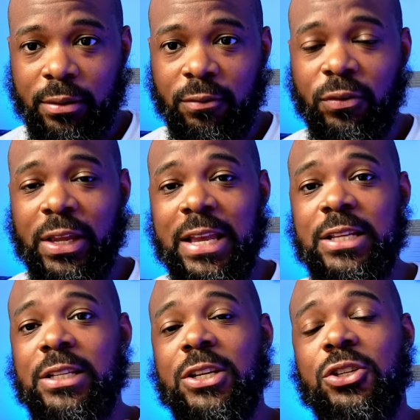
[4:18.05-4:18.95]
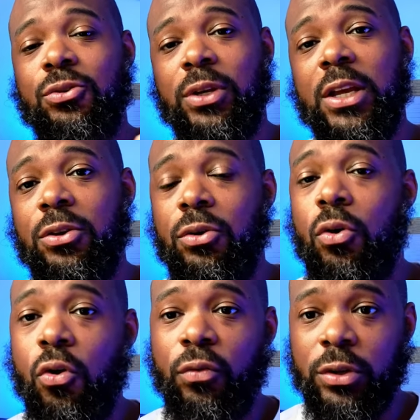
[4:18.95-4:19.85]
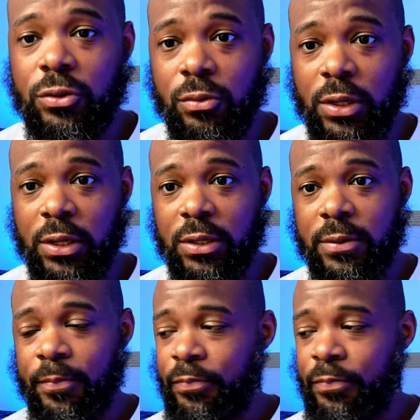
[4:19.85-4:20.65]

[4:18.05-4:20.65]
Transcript: For each additional gig, you go over the 2 gigs.